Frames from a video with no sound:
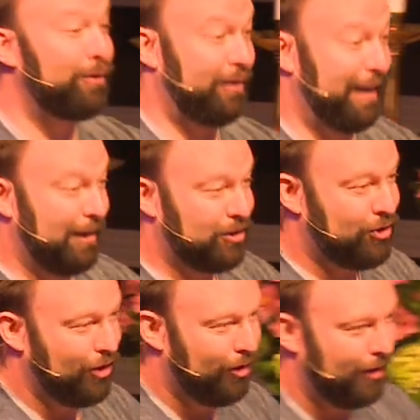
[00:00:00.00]
day's
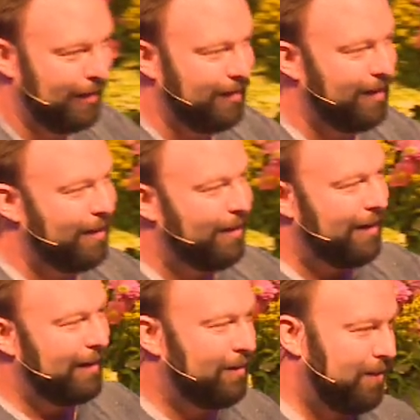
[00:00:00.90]
journey
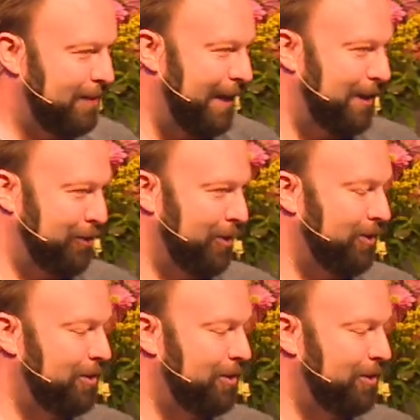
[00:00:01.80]
into the desert.